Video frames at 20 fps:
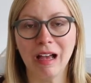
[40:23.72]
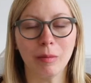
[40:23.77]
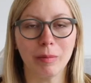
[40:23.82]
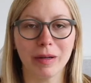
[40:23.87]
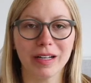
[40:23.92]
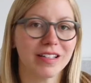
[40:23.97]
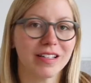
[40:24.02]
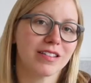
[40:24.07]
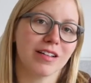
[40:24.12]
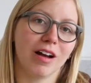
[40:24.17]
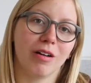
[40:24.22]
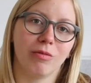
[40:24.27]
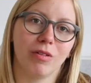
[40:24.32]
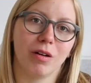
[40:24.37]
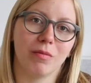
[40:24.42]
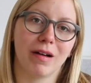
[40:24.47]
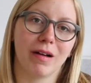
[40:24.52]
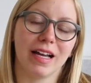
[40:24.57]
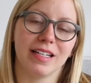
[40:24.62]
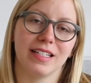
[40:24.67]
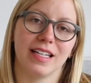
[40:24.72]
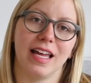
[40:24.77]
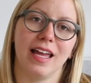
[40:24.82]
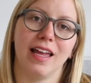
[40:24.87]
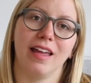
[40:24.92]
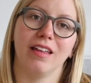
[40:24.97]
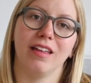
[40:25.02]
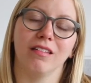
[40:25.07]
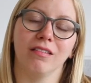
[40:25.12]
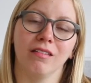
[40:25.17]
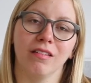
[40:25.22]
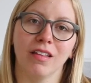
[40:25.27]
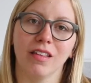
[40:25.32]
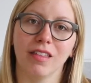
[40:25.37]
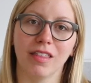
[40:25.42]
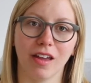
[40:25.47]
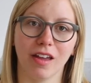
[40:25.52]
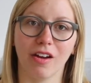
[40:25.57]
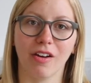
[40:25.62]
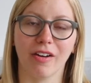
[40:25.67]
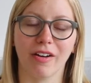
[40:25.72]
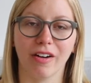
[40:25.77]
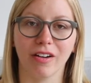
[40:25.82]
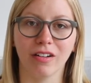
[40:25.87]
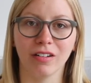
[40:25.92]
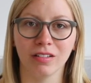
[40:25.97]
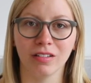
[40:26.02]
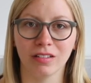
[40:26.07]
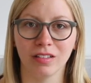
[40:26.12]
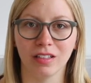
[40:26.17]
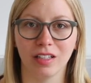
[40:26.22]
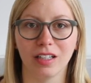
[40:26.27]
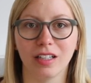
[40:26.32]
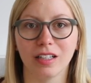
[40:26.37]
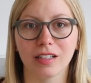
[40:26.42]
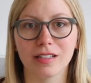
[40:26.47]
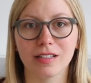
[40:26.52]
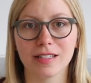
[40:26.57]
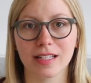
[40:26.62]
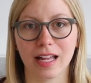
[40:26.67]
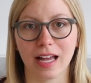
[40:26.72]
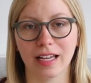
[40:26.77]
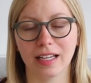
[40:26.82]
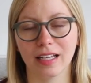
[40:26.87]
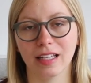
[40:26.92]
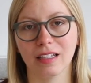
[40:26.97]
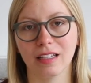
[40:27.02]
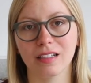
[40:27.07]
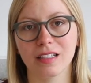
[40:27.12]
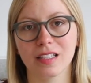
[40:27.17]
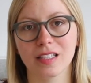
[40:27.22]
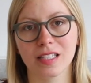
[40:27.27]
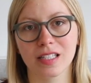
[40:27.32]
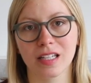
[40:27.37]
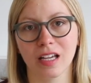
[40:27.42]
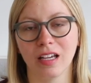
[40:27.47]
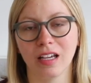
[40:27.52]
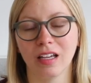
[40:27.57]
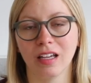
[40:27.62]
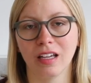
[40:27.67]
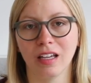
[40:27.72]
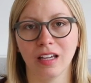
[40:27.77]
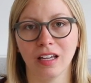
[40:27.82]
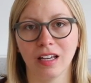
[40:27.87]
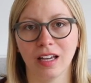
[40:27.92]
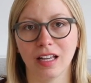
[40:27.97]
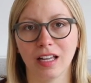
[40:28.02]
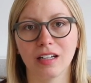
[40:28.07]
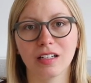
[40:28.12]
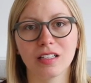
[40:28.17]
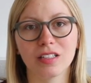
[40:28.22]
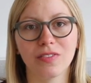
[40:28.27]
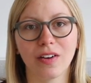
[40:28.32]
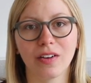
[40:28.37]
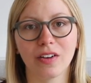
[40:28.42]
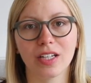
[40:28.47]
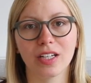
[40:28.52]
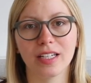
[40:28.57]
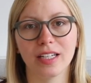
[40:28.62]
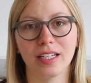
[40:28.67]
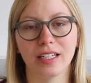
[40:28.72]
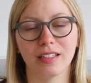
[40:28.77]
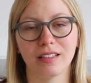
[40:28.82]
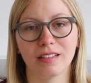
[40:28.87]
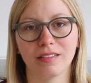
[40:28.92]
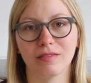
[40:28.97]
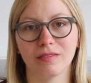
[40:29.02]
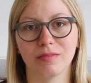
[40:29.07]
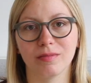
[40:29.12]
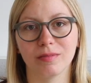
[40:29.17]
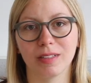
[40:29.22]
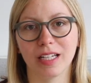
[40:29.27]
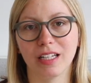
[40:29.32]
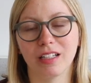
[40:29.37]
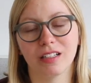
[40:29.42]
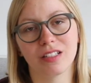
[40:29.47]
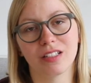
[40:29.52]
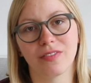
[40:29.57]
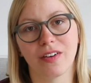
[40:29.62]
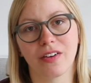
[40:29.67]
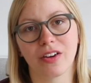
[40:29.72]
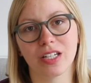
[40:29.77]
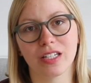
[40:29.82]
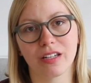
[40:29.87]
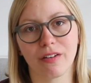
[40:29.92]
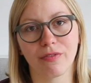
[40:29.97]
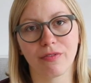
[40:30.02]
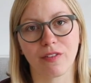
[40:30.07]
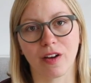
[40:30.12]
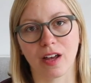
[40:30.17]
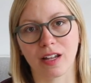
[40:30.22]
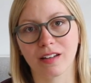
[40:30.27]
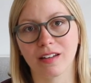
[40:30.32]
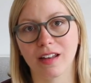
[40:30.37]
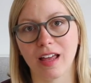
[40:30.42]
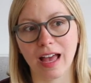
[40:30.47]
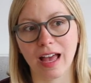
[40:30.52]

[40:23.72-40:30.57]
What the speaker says: but it's not what my day there looks like. It looks very different.